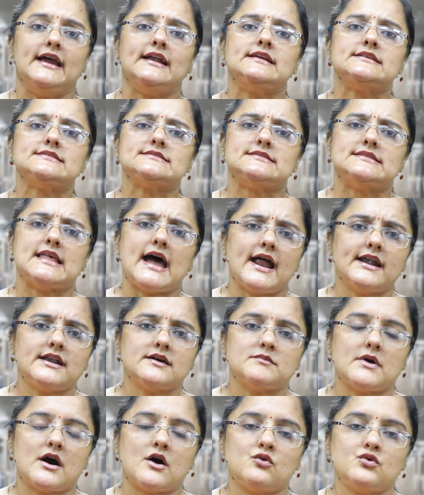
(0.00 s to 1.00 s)
It is
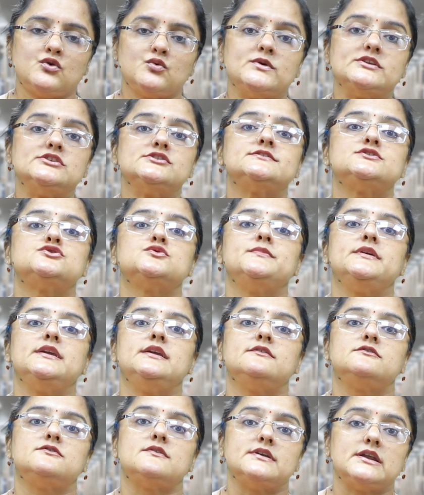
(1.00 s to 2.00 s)
that amount which is to
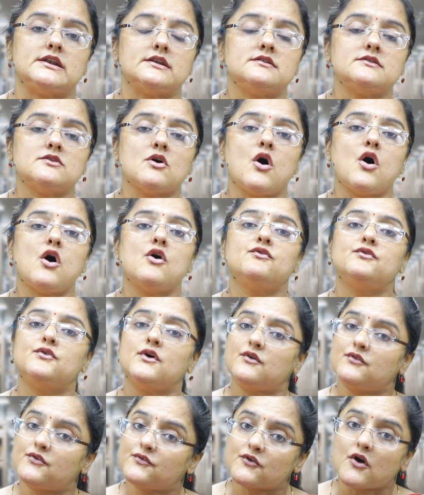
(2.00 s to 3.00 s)
be written off
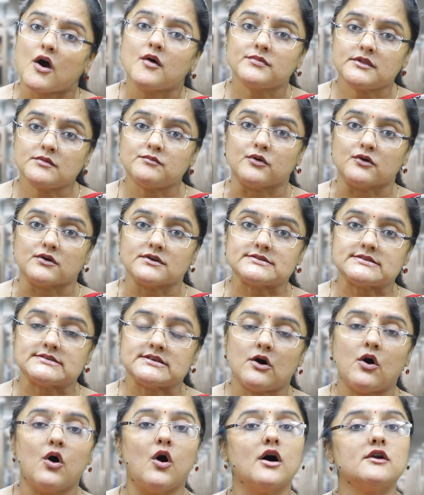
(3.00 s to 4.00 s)
from the
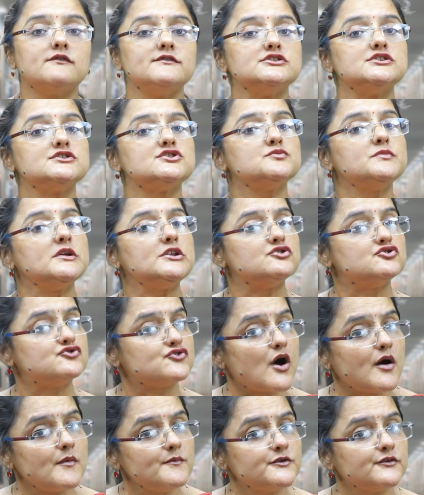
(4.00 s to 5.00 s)
books or which is to be
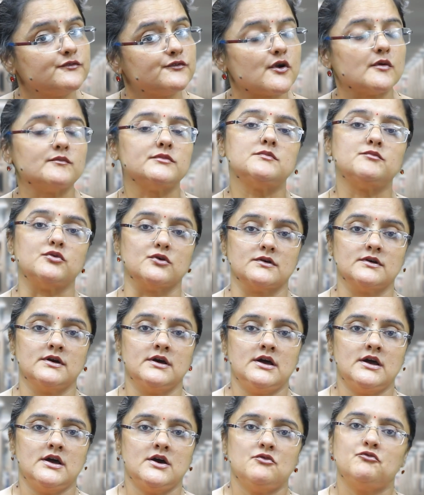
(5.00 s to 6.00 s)
dropped from the book.
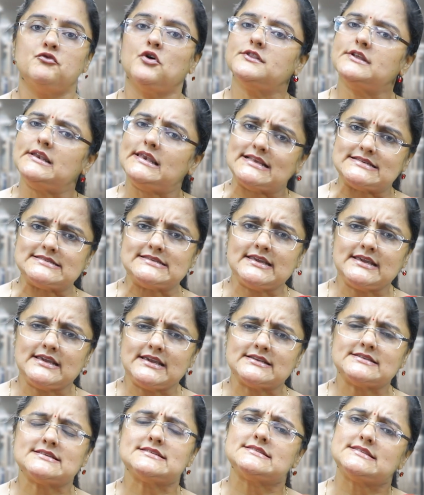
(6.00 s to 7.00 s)
For the
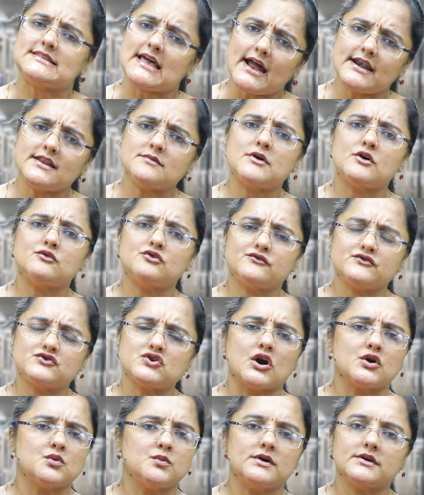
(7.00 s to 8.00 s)
lessee, it is that amount of
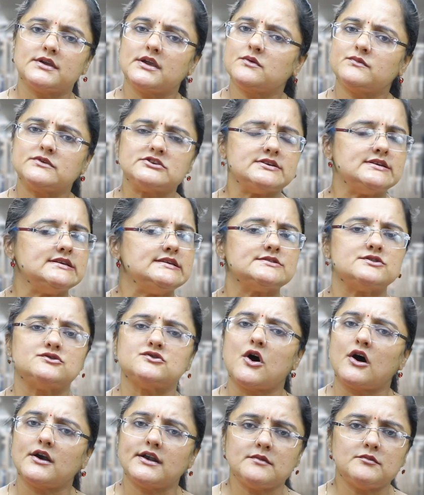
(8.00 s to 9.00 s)
short working which he is
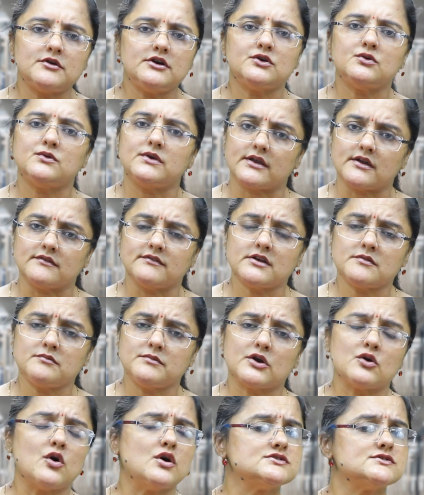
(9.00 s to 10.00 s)
not able to
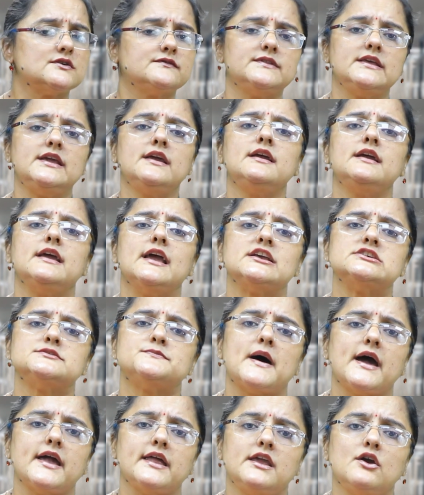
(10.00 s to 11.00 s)
recover because of the
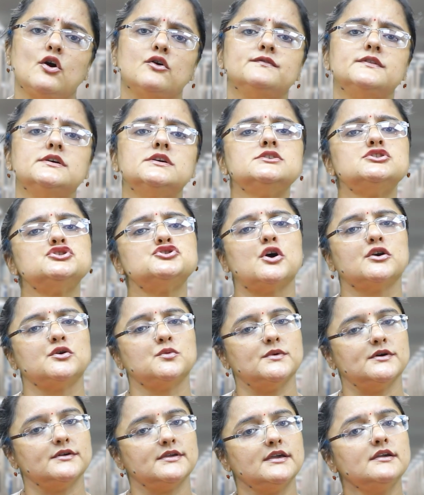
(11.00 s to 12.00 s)
expiry of the
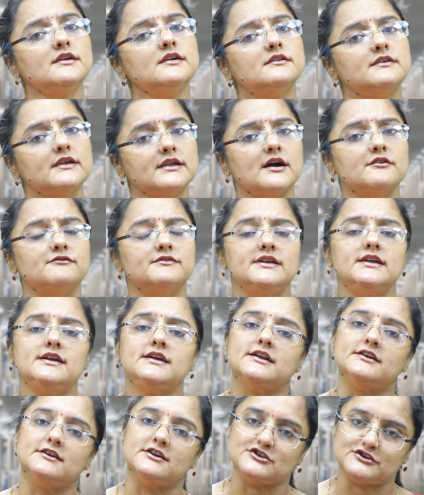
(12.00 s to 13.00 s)
short working
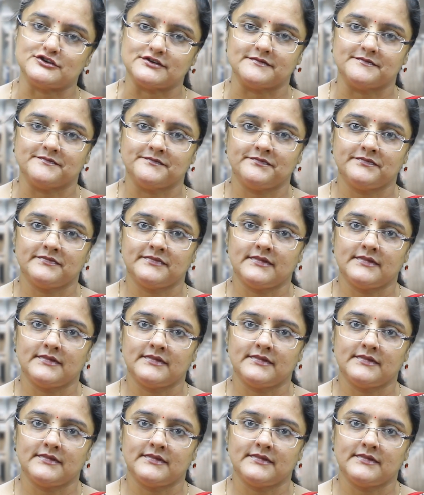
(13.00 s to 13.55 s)
recovery condition.